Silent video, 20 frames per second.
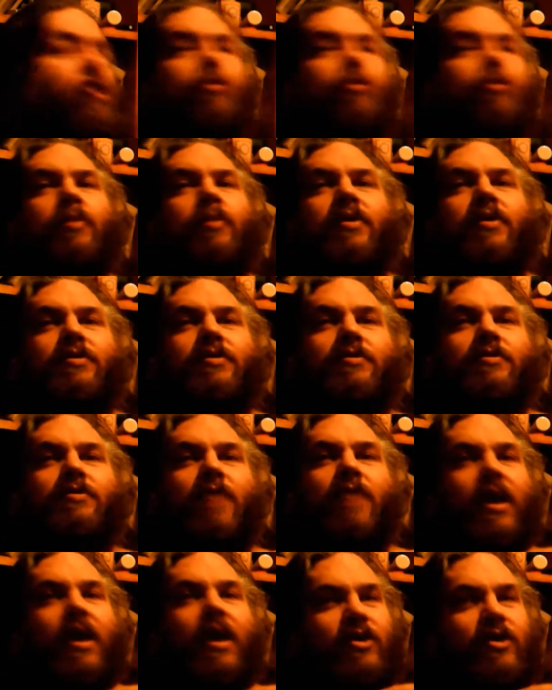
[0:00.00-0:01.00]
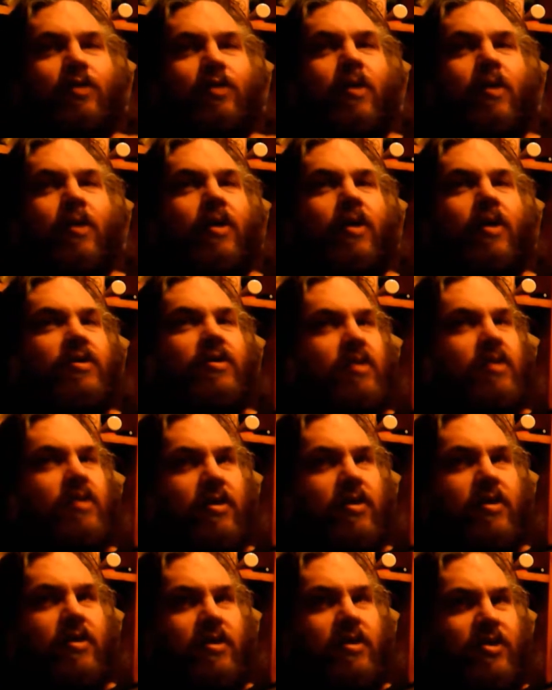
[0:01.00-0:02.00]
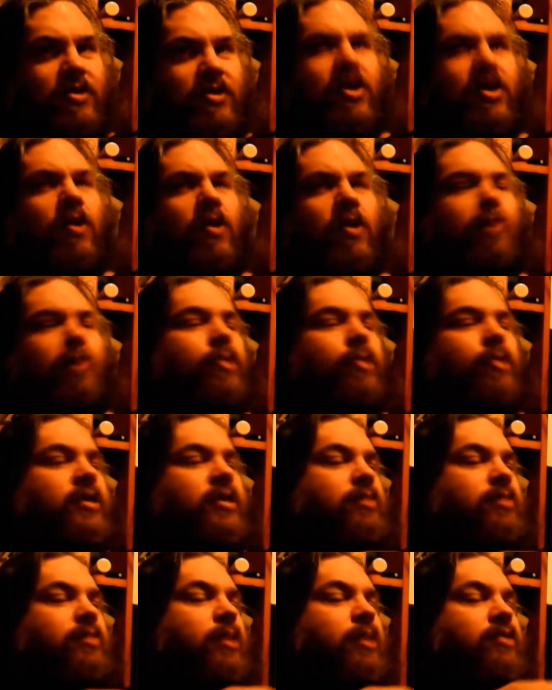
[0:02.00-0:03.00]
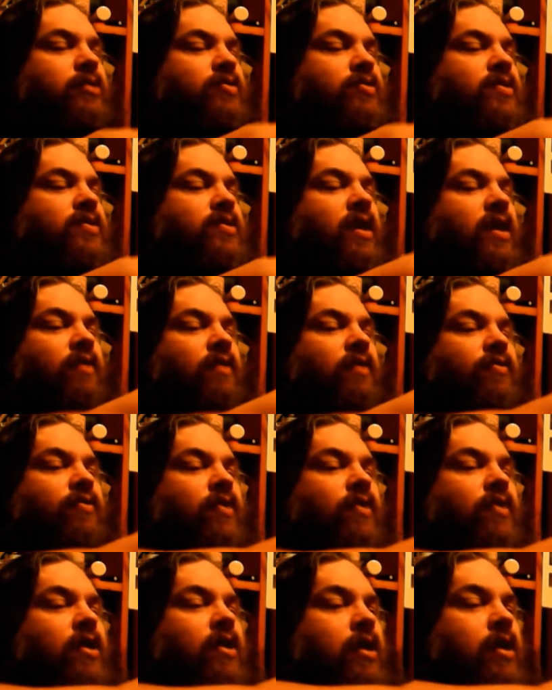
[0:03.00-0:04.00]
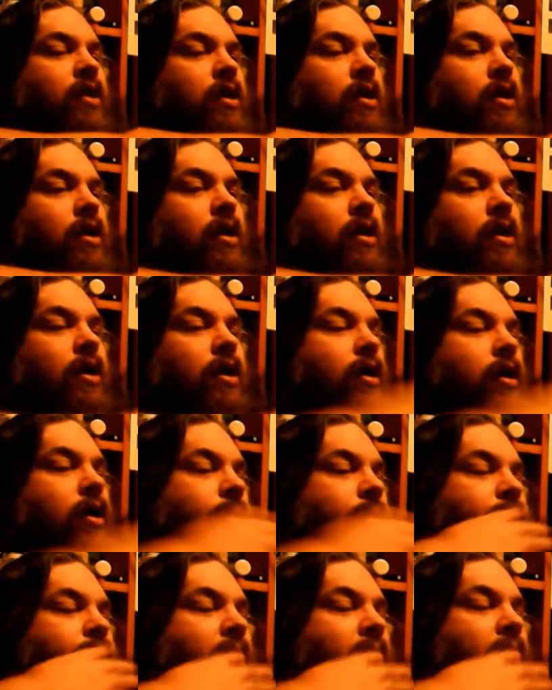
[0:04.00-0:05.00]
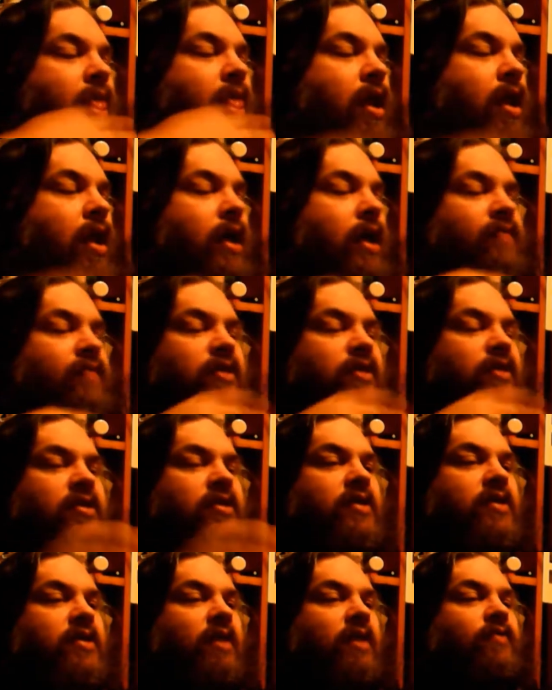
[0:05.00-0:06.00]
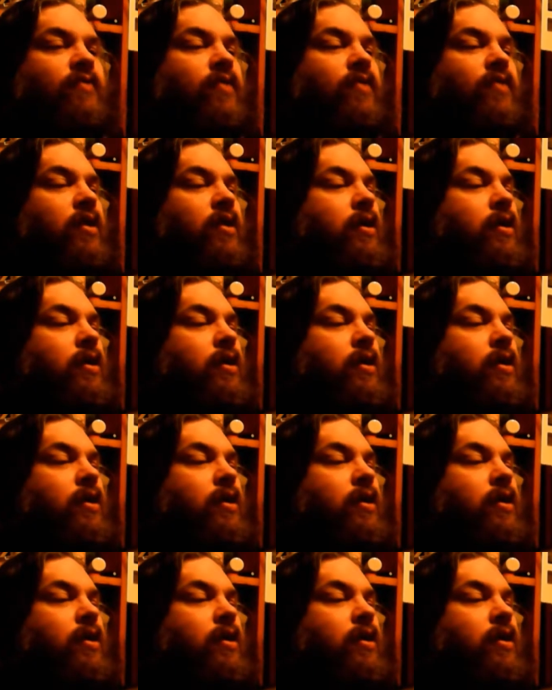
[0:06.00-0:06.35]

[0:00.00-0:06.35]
Woman, like superheroes, are generally pretty special stuff. I like this stuff.